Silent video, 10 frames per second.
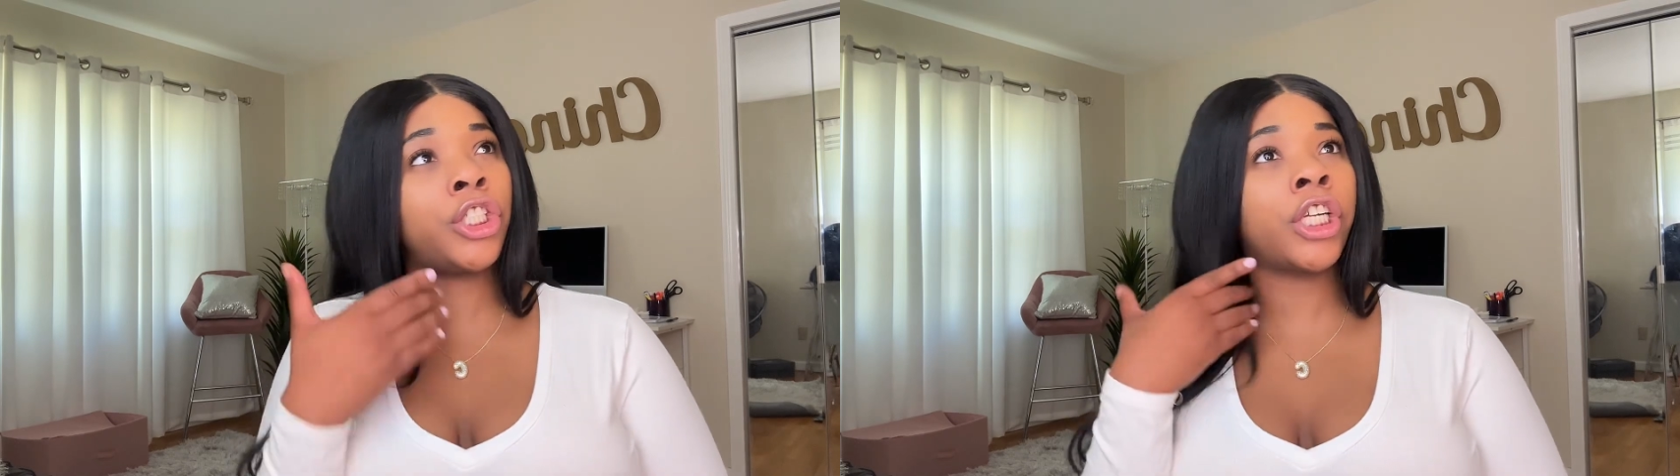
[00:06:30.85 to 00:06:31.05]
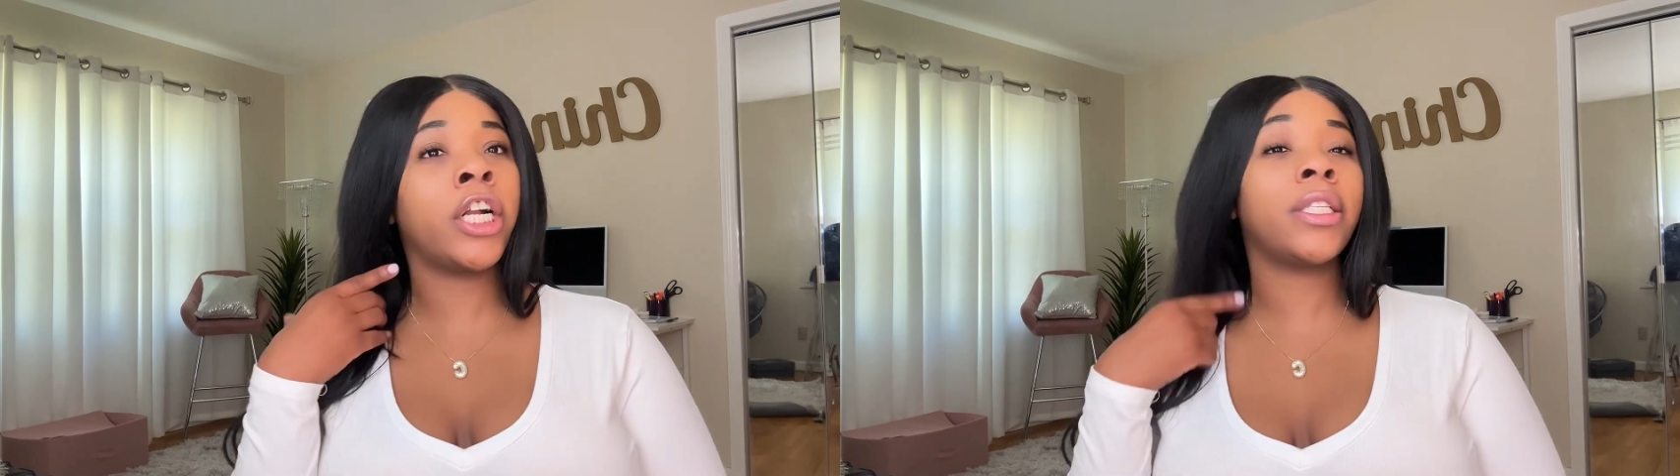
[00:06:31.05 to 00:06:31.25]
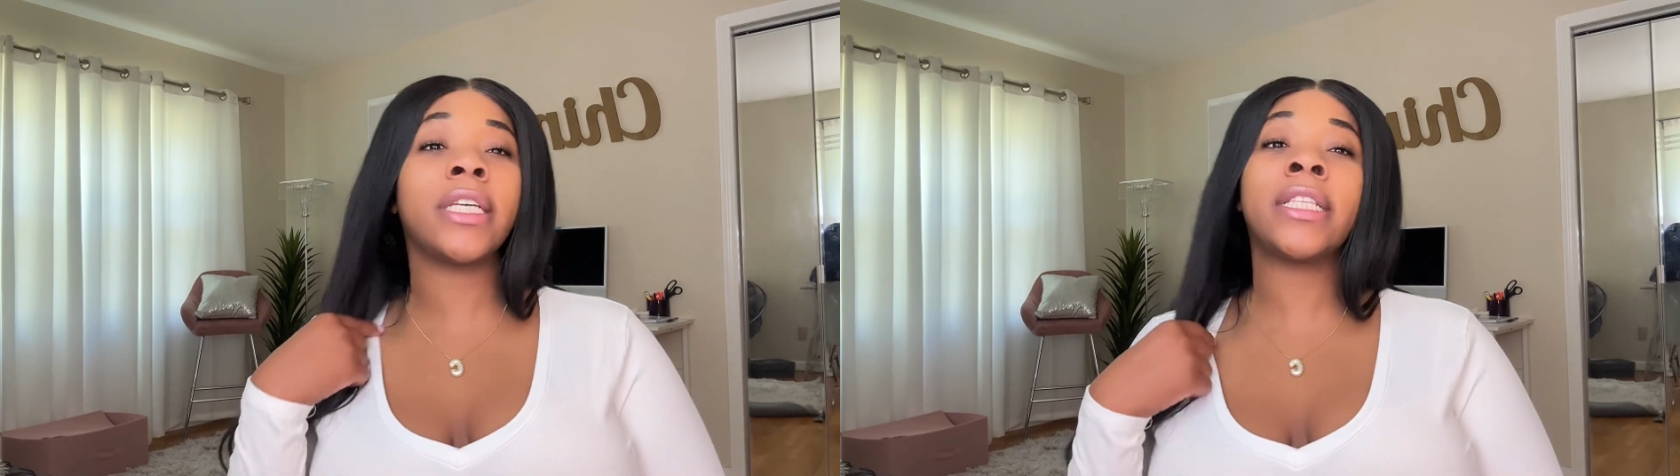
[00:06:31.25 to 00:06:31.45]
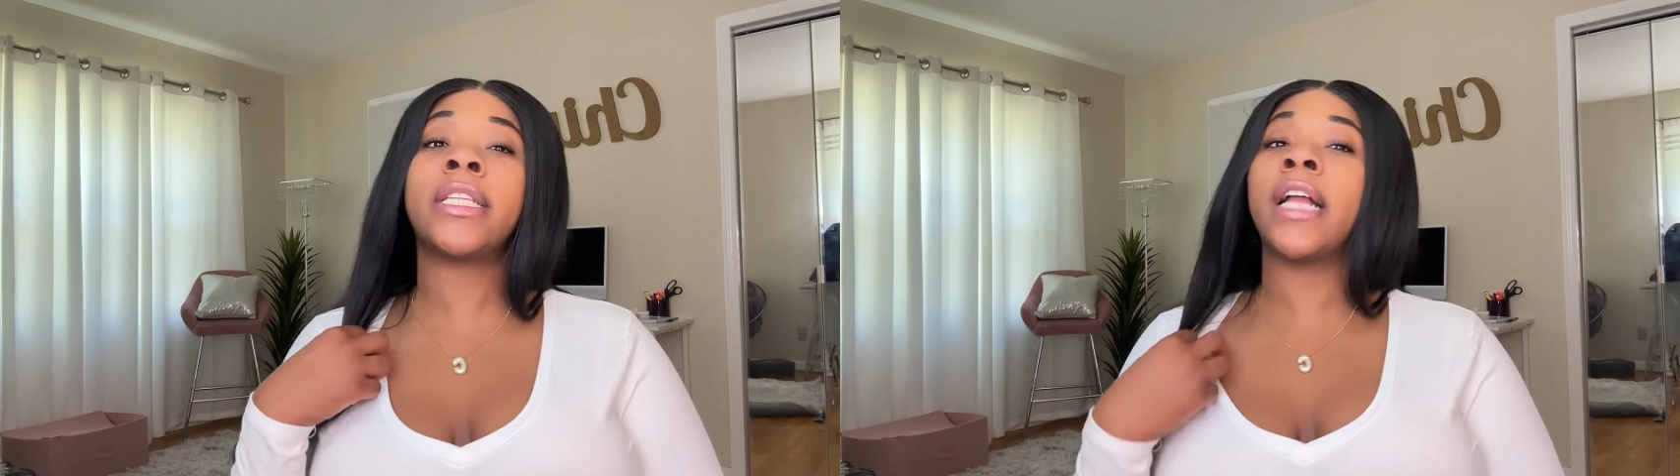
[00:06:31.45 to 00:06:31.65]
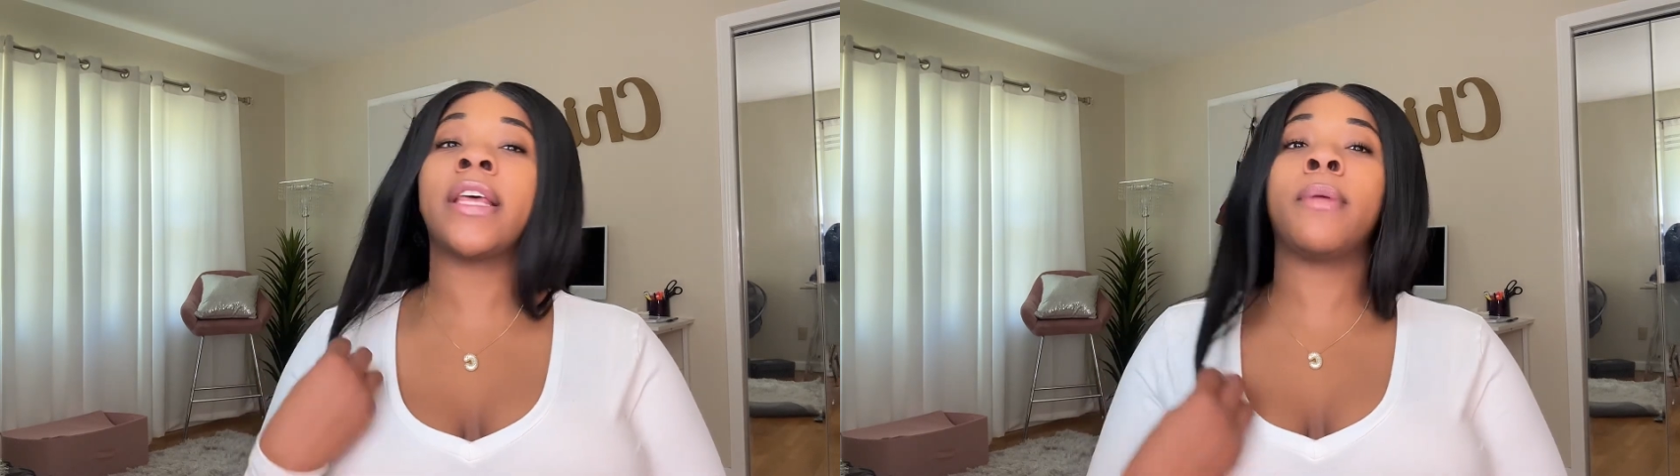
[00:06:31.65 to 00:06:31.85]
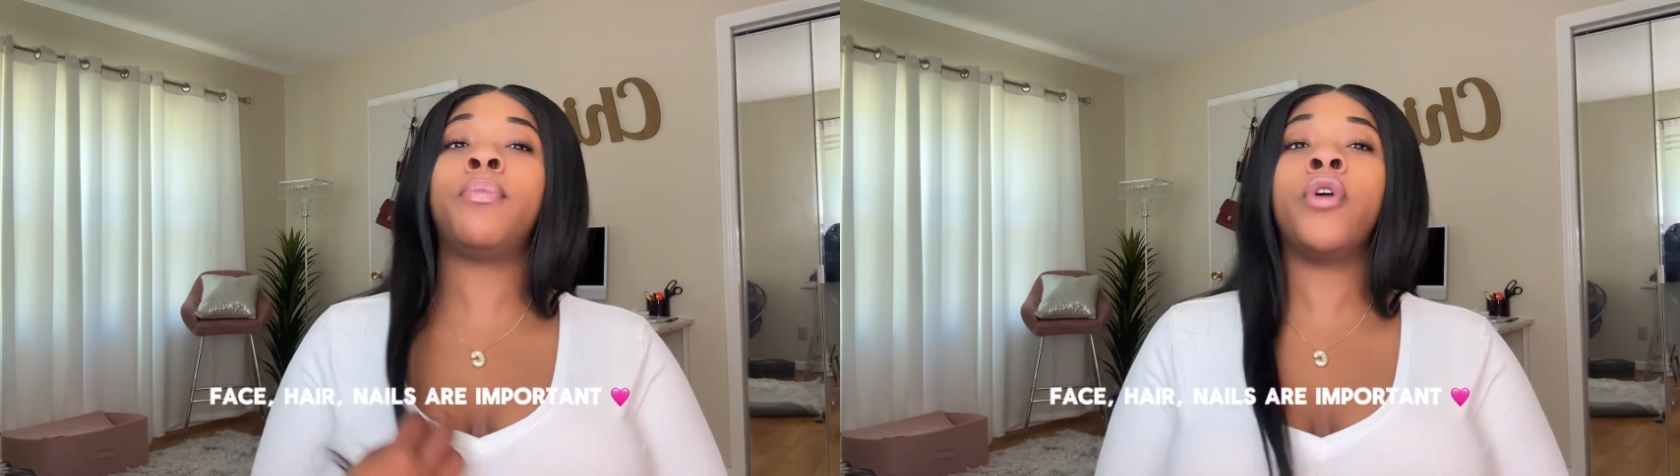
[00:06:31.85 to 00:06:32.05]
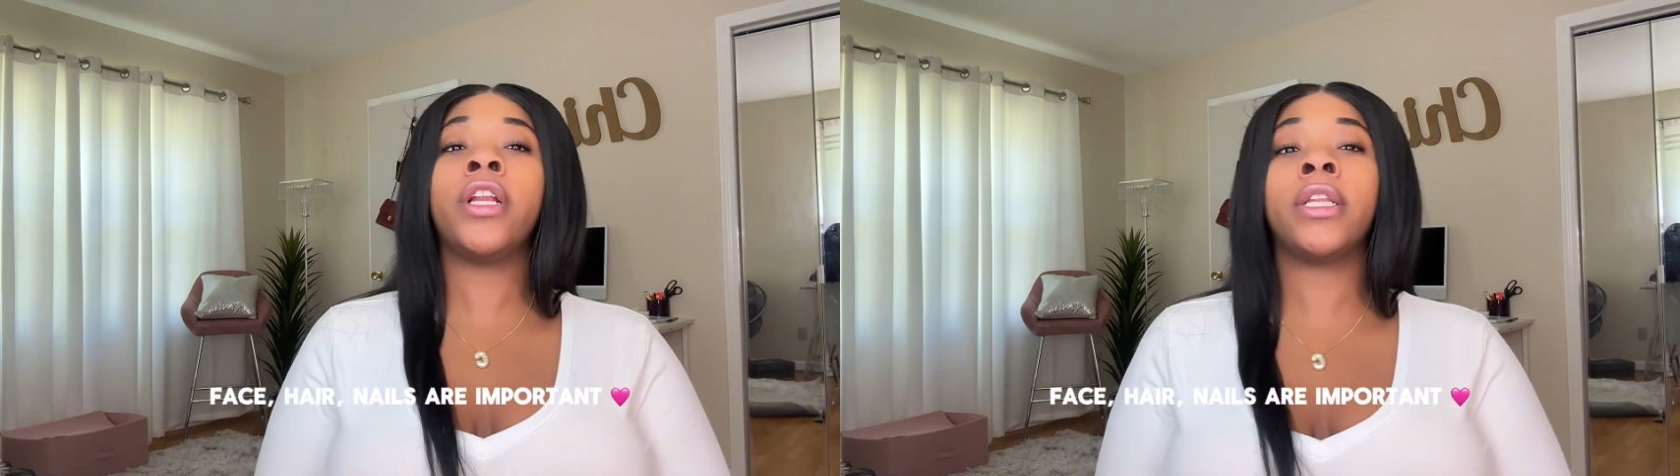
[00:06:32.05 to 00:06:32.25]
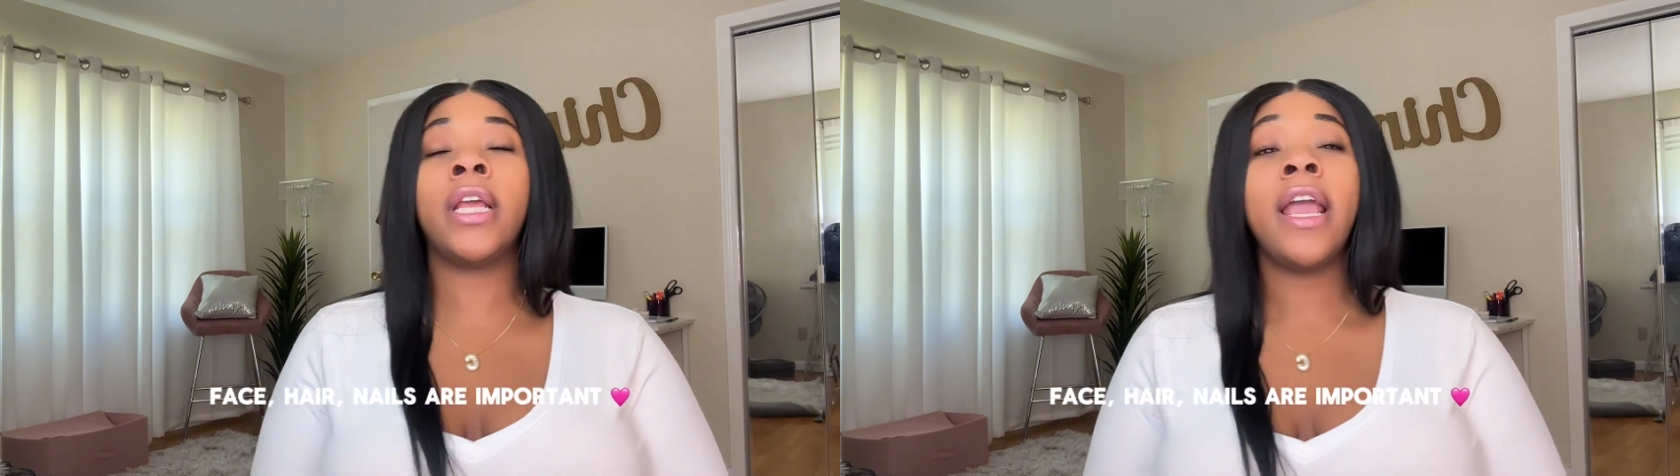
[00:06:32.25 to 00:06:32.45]
Shirts, it's not that
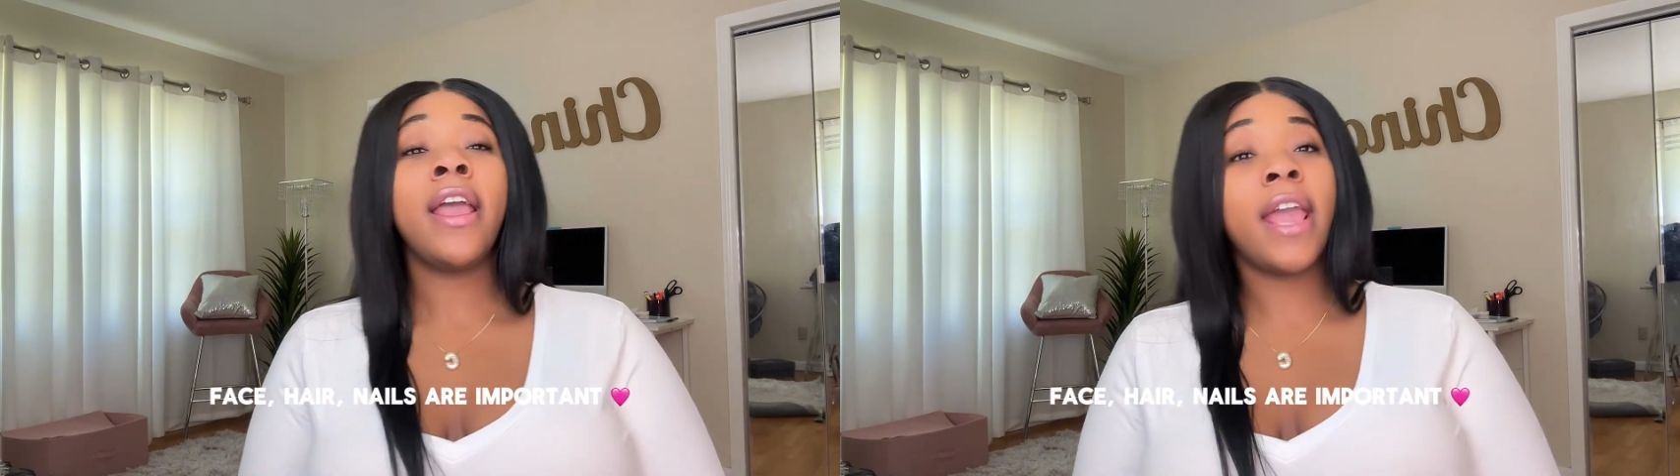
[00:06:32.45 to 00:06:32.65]
important.